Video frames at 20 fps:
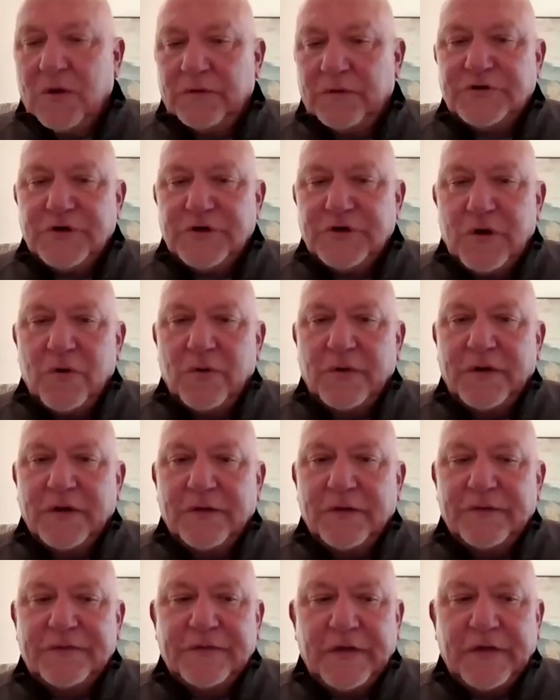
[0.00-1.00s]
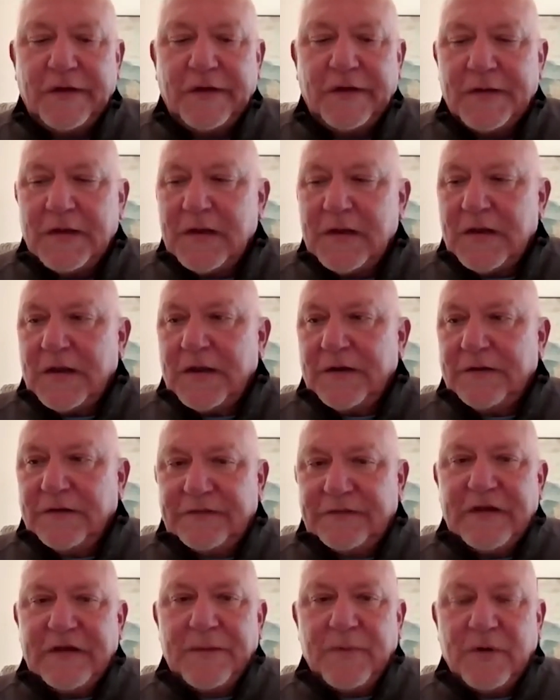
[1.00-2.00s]
old joke is
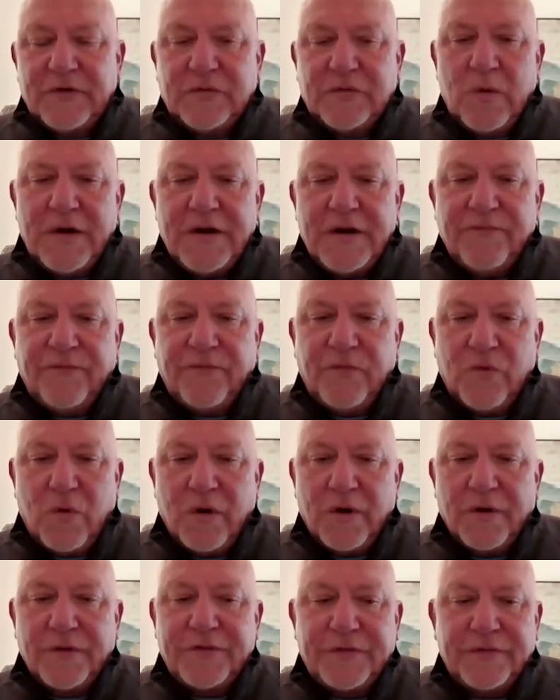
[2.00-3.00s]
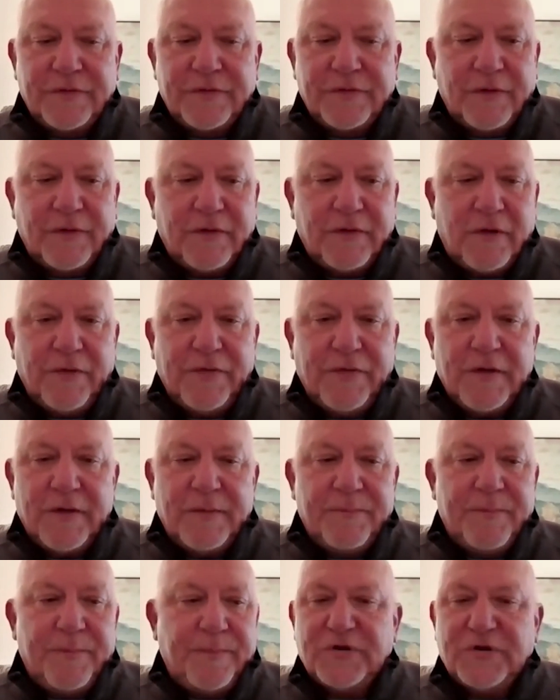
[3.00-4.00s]
December 24th, all
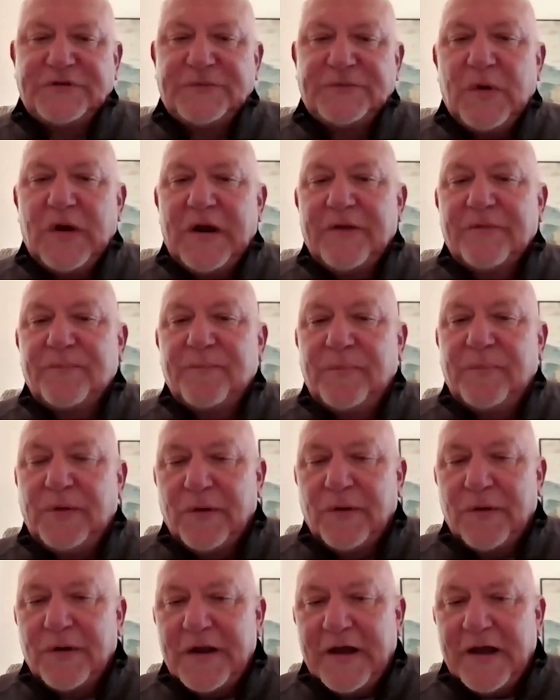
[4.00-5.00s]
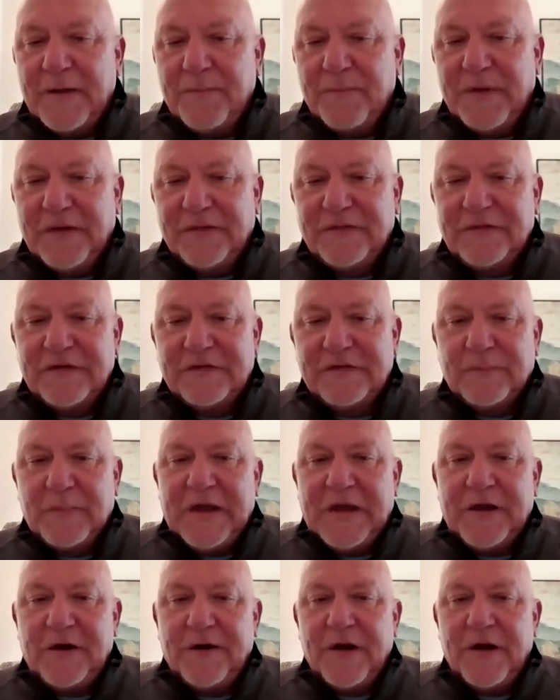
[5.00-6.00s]
the booze breath, blurry-eyed
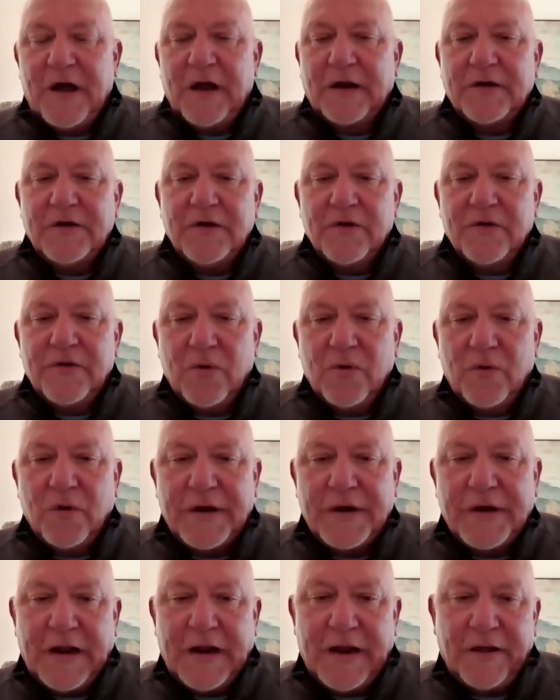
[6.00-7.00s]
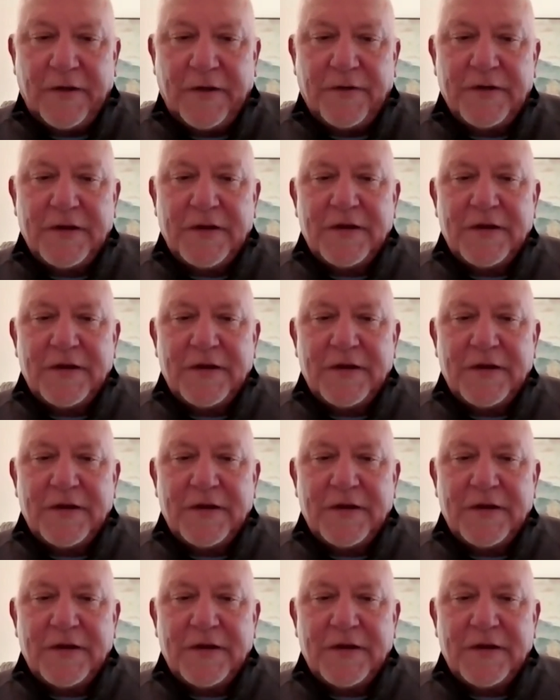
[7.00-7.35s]
businessmen are knocking your door down